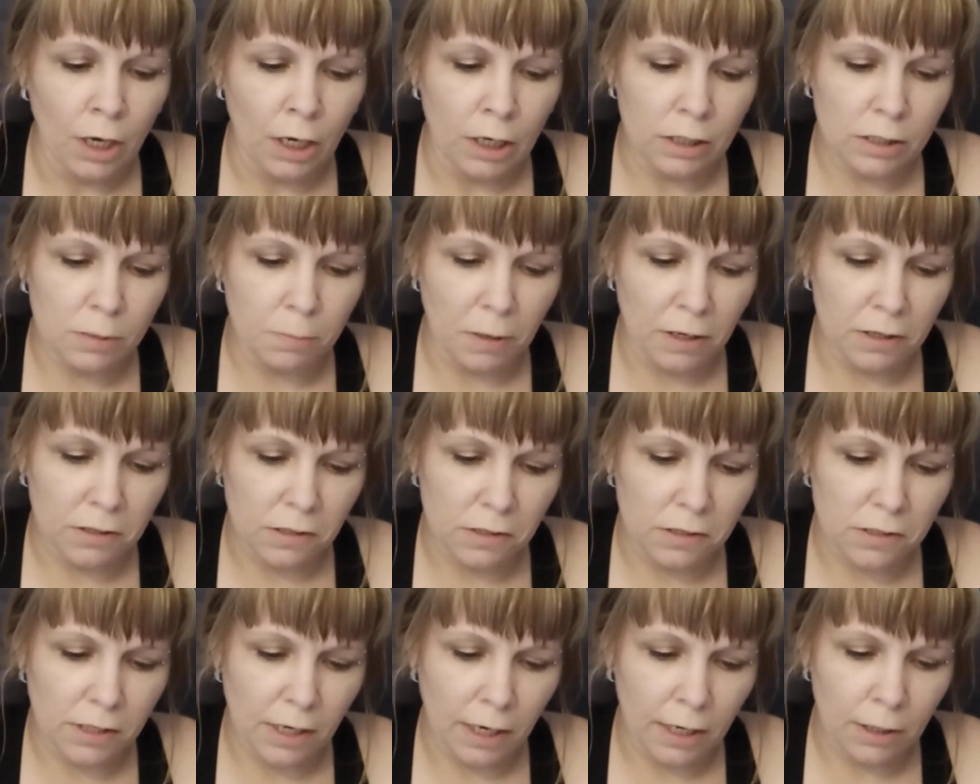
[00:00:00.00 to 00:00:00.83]
Esparza
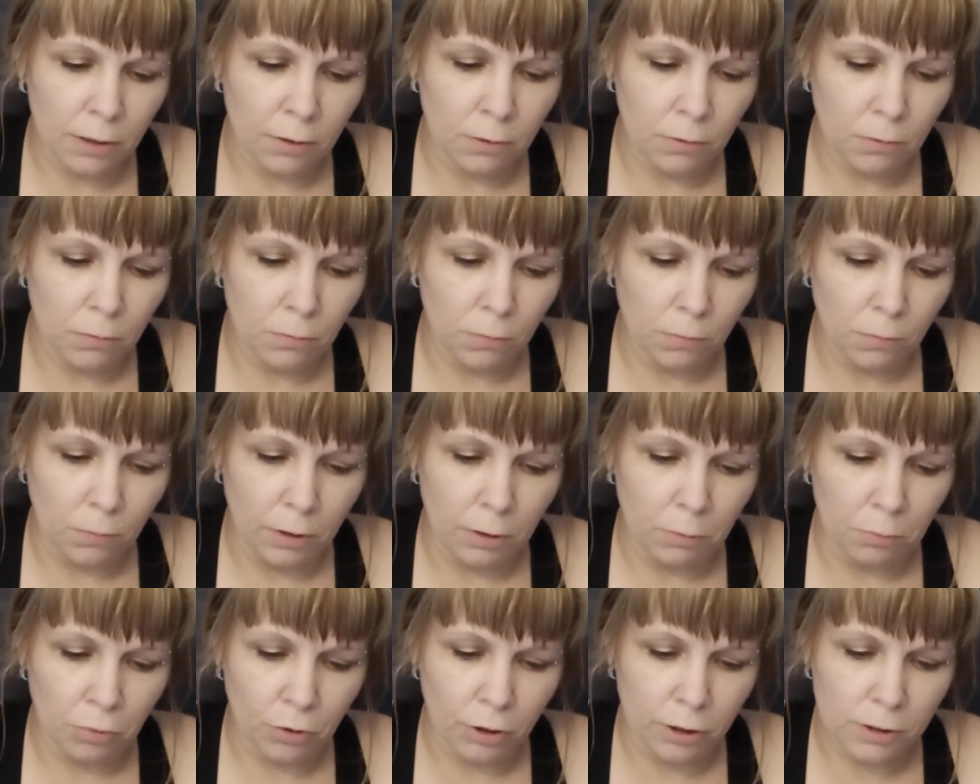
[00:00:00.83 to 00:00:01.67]
said
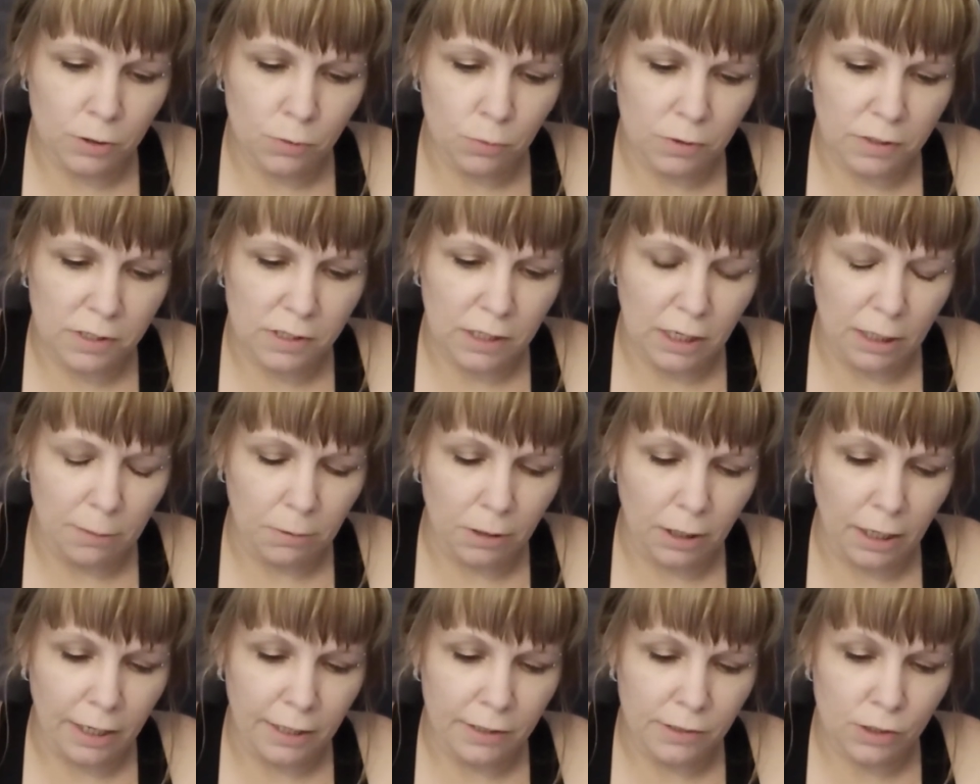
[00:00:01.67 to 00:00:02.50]
when Prince was
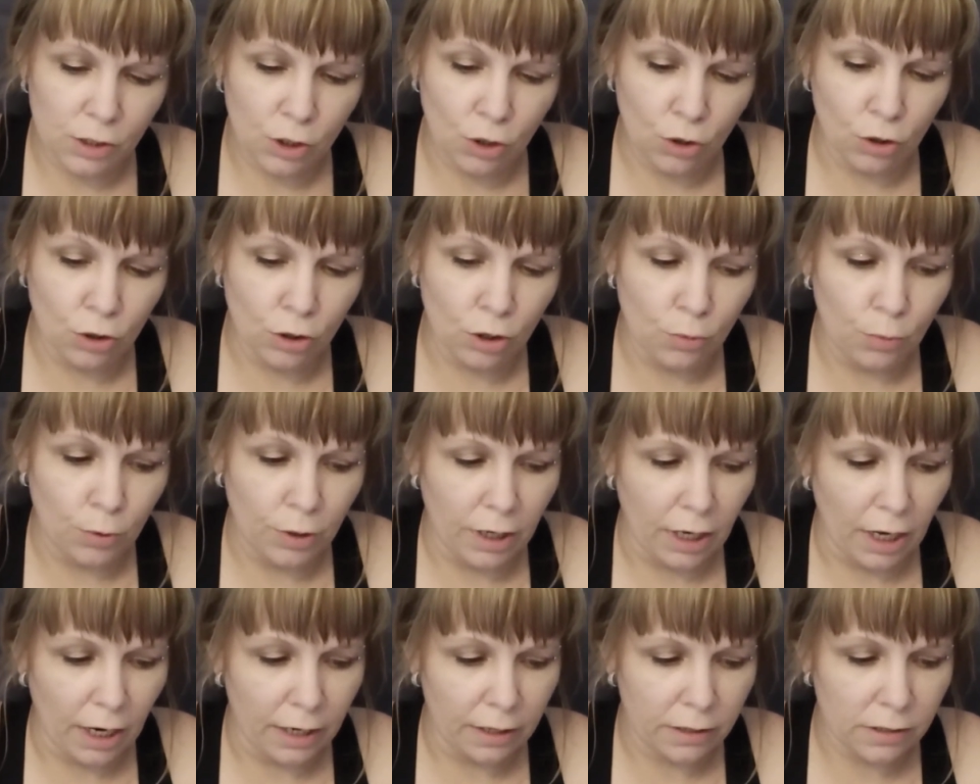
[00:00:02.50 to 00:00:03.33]
stabilized, Kirk
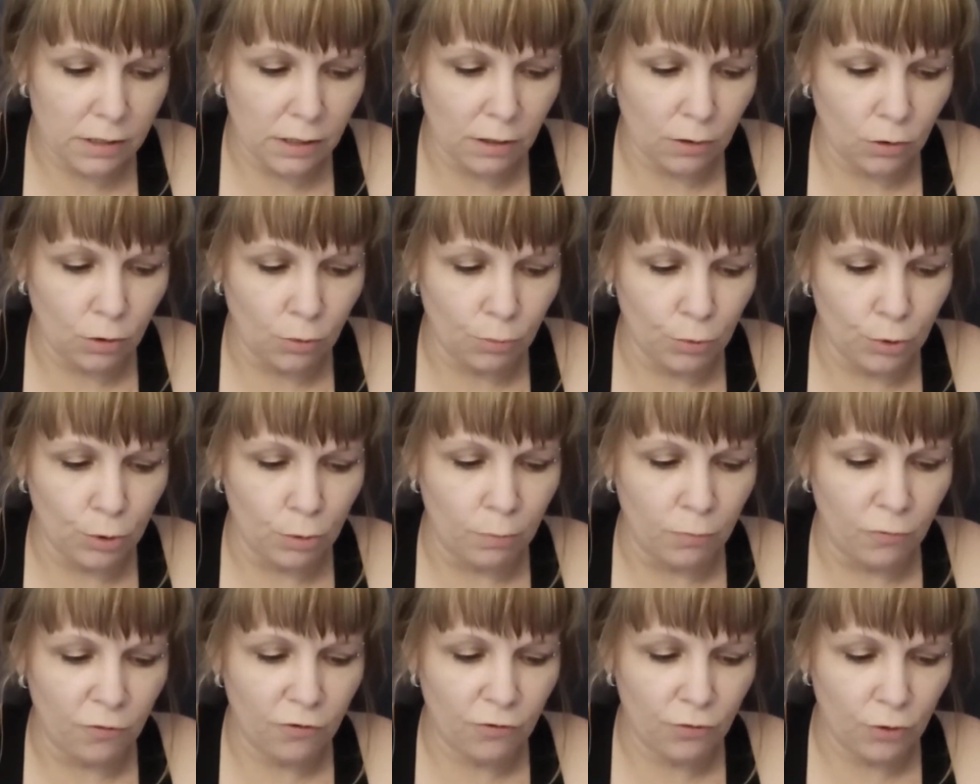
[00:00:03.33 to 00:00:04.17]
would exit the
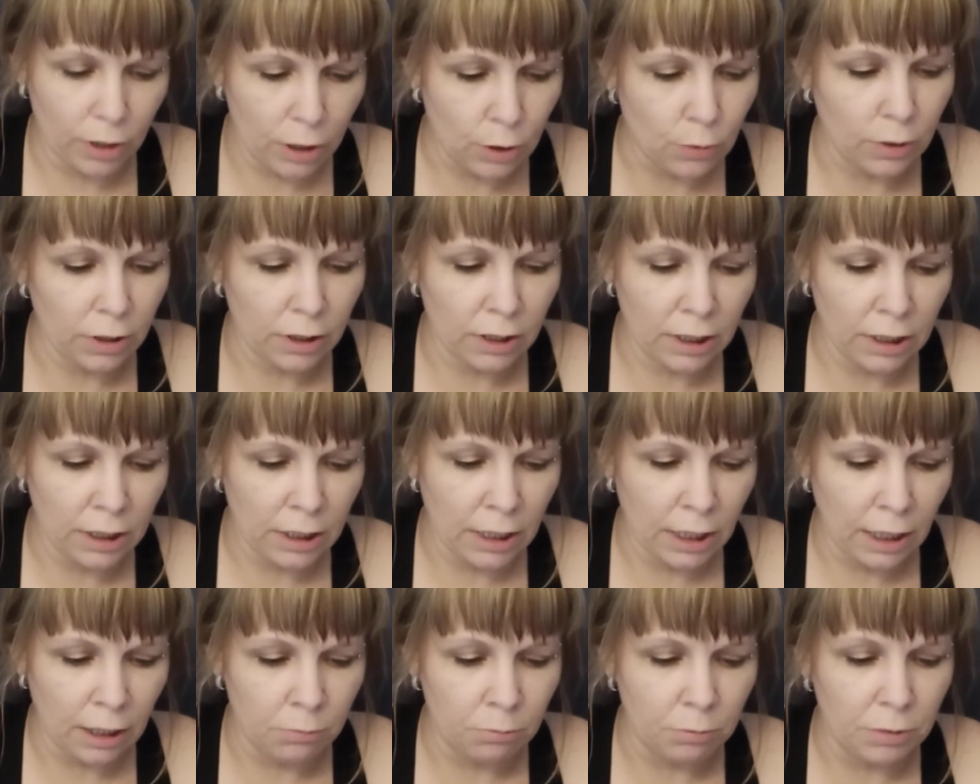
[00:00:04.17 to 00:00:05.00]
room
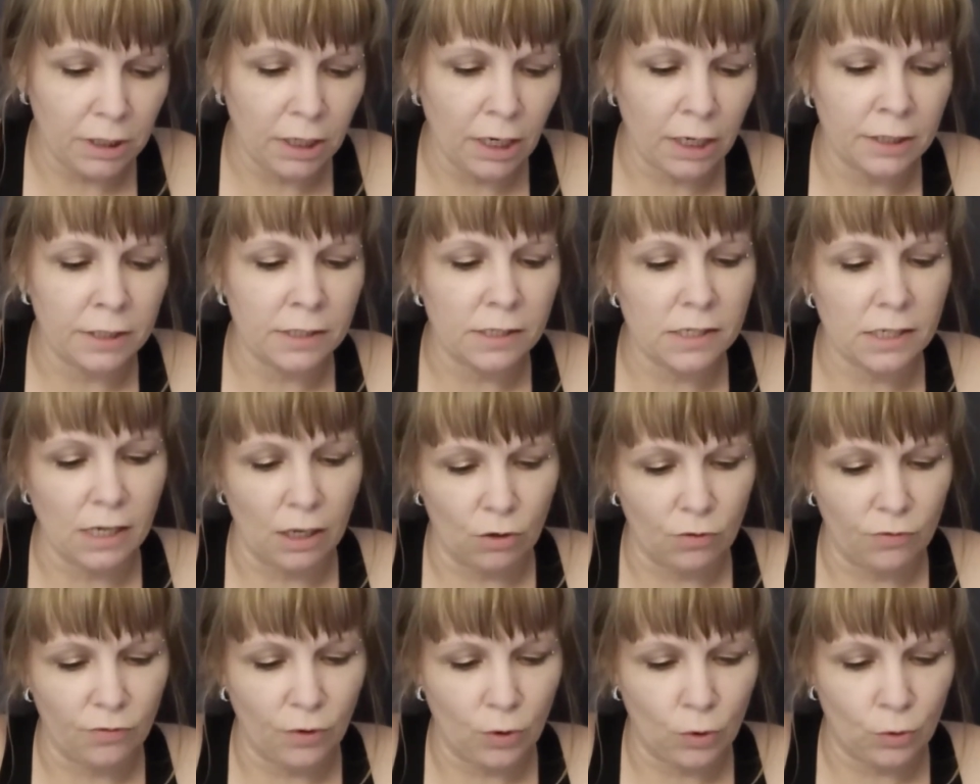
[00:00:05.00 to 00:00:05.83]
frequently and be on his
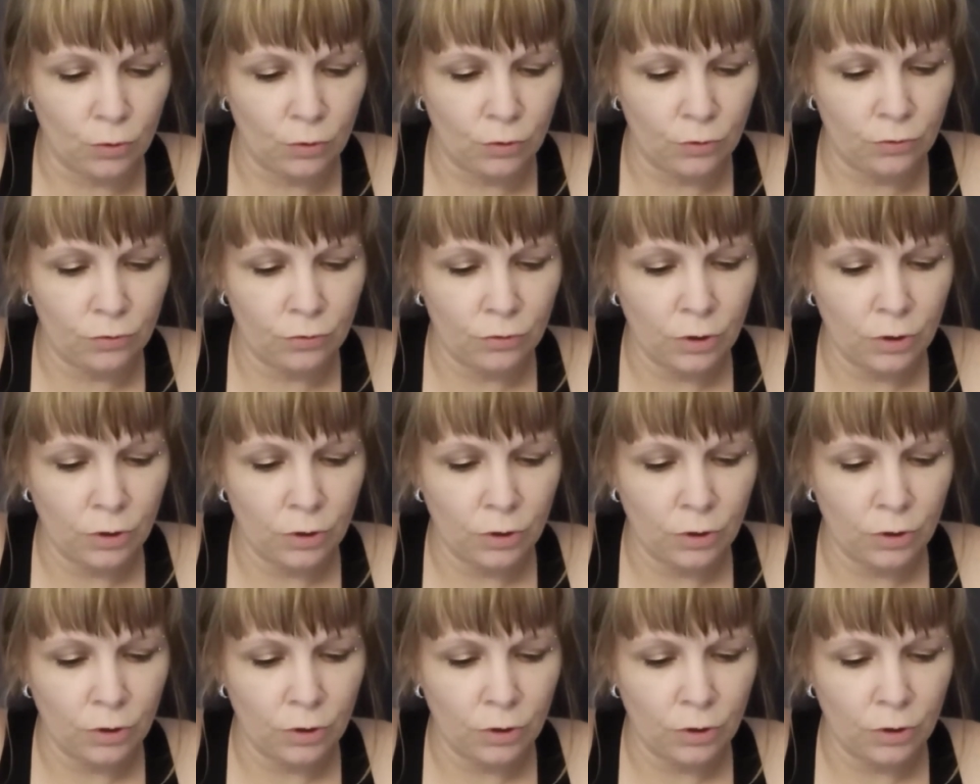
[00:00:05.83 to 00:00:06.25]
cell phone.